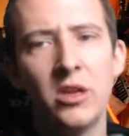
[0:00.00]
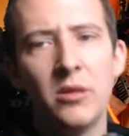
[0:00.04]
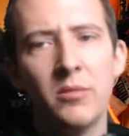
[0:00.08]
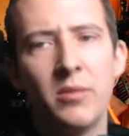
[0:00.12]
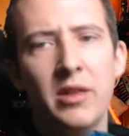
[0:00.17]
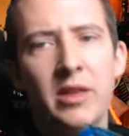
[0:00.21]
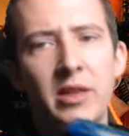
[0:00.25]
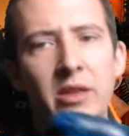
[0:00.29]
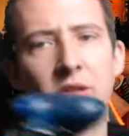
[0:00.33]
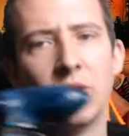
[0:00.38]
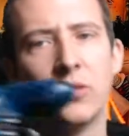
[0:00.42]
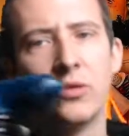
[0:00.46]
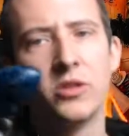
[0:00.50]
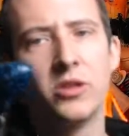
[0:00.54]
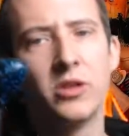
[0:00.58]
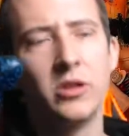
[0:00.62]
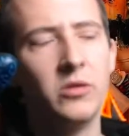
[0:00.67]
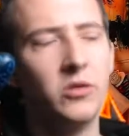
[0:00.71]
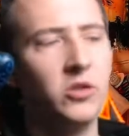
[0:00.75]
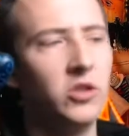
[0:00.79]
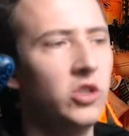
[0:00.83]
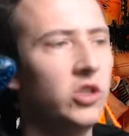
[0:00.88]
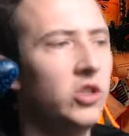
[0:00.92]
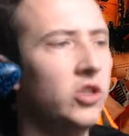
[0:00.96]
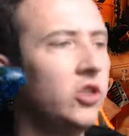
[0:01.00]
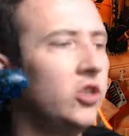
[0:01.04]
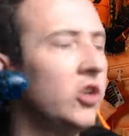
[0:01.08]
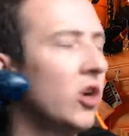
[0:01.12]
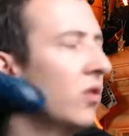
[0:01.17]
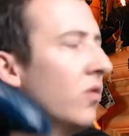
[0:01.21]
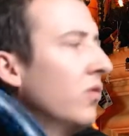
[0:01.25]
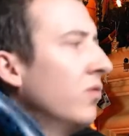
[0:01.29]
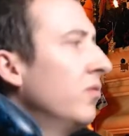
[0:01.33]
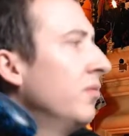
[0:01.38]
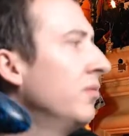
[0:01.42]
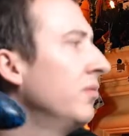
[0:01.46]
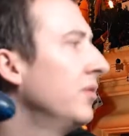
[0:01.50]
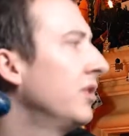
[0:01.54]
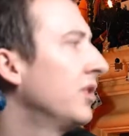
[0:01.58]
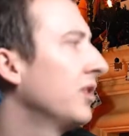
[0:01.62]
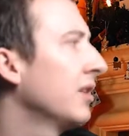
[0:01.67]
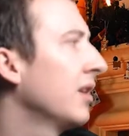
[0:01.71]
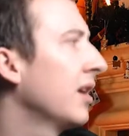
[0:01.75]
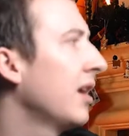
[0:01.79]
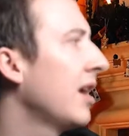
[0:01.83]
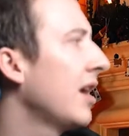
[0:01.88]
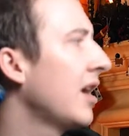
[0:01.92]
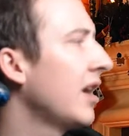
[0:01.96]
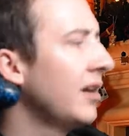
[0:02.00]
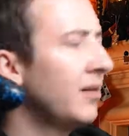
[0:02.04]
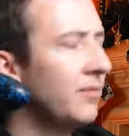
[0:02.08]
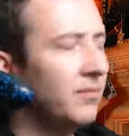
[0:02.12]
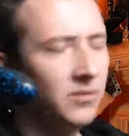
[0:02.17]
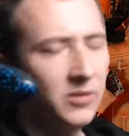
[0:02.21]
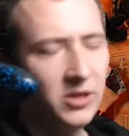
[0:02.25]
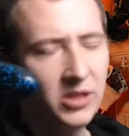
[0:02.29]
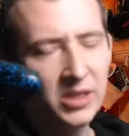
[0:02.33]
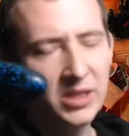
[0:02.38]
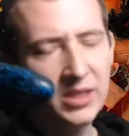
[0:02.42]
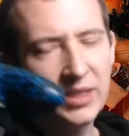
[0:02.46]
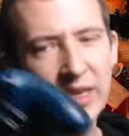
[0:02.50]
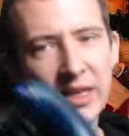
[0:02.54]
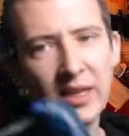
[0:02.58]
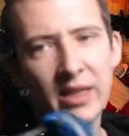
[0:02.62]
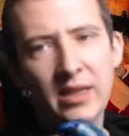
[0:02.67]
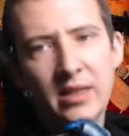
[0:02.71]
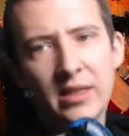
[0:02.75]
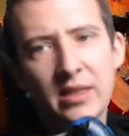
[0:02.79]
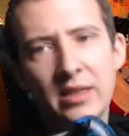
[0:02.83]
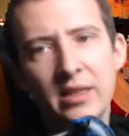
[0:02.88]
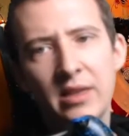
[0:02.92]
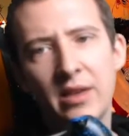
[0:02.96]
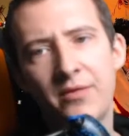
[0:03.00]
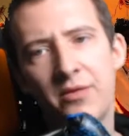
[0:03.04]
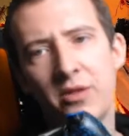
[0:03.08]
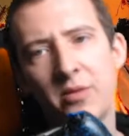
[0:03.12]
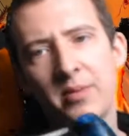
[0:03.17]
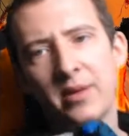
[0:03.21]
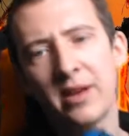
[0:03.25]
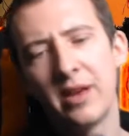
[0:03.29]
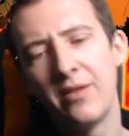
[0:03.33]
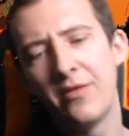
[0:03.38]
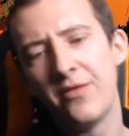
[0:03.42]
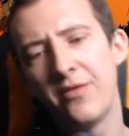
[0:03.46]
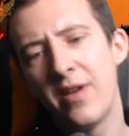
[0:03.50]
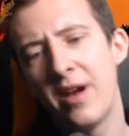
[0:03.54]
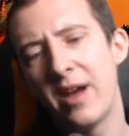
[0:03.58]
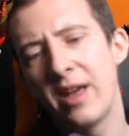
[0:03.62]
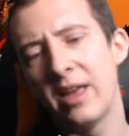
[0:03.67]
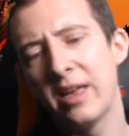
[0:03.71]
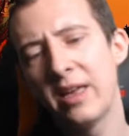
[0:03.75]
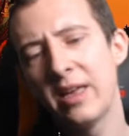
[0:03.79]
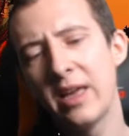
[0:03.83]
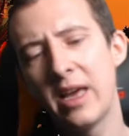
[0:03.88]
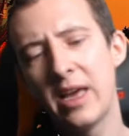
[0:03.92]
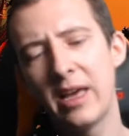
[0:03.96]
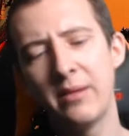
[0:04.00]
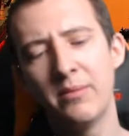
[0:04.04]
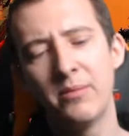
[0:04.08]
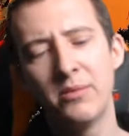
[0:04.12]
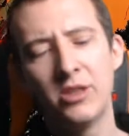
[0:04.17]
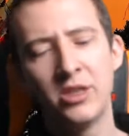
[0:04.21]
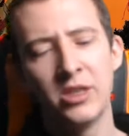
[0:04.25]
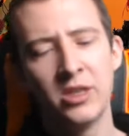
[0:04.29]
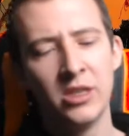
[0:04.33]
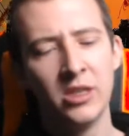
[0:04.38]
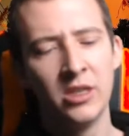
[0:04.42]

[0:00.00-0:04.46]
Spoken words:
but there's also domed sticks if you play fighting games.